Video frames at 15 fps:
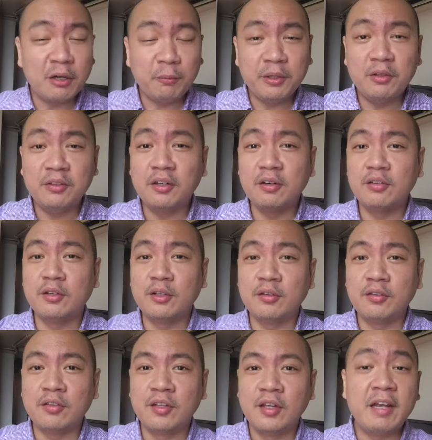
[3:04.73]
sharing with you the
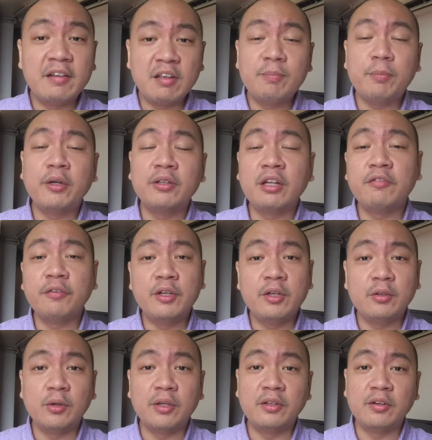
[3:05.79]
results, it's important for
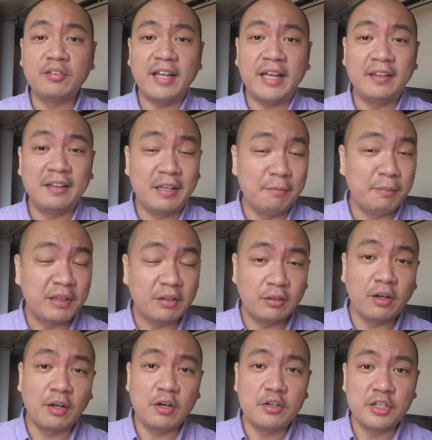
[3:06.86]
you to understand the
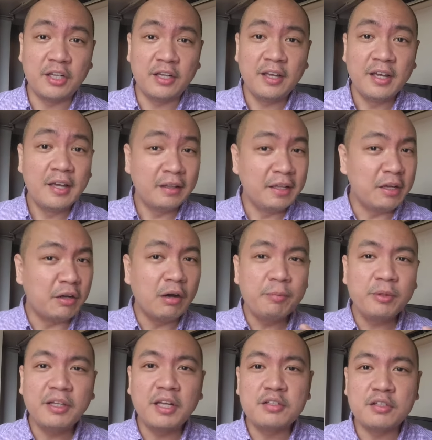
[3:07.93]
methodology, the
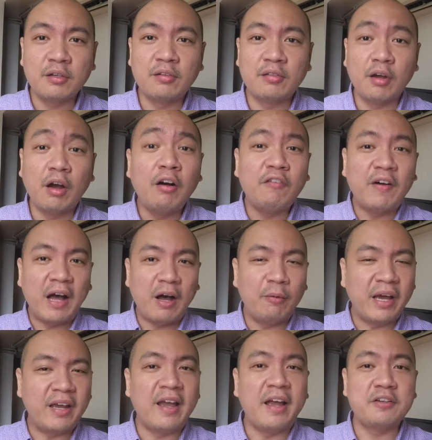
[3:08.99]
computations of
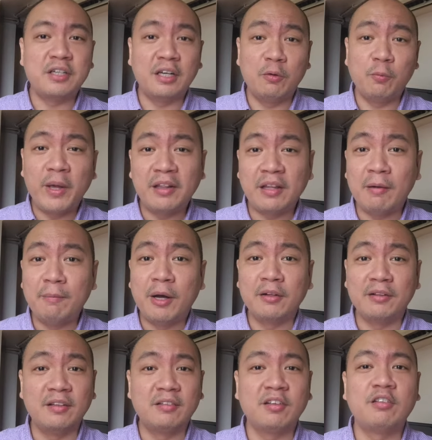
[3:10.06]
how I actually went
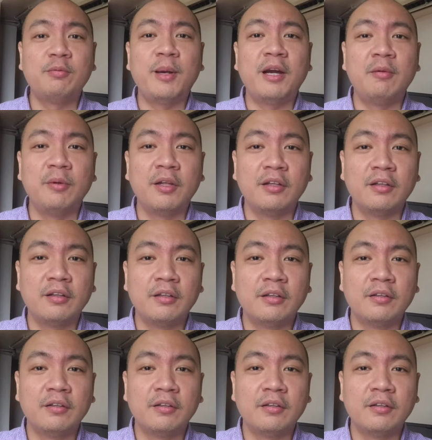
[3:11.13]
about this experiment.